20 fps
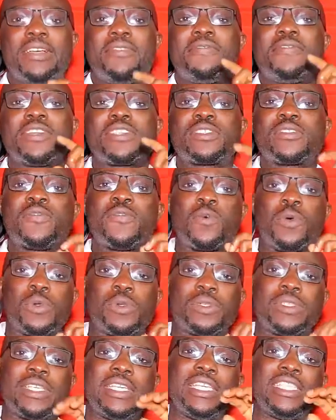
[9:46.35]
First of
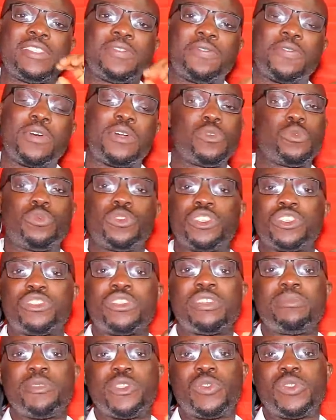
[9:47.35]
all, each fund will
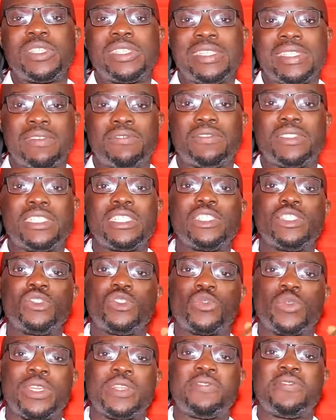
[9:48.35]
return between 17
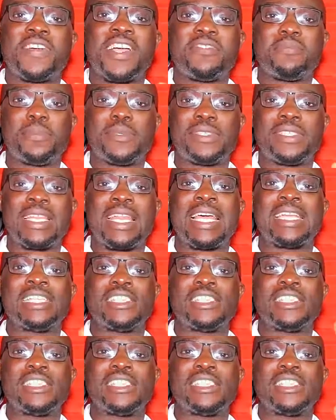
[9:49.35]
to 25%,